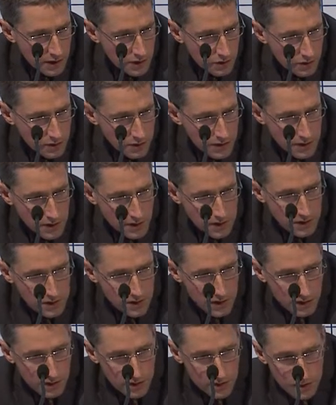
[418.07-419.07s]
on
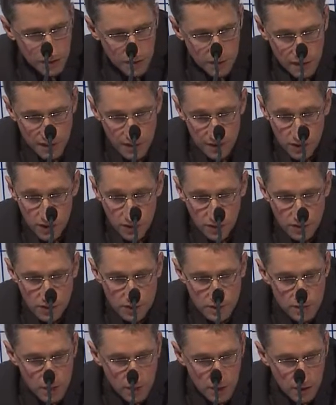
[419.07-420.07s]
d6. I think it
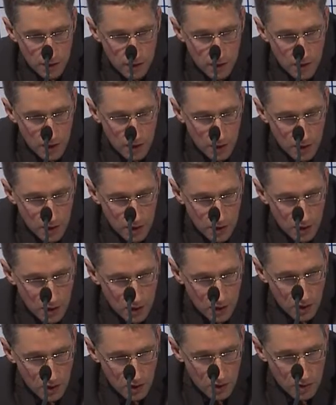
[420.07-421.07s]
looks
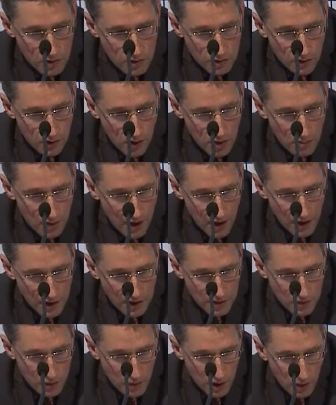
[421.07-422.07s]
very bad
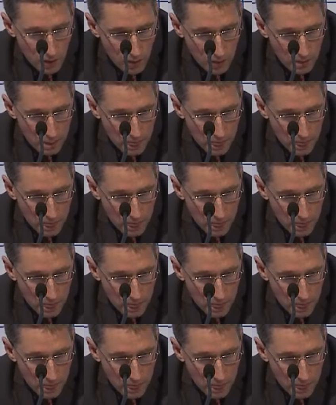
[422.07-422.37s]
as well.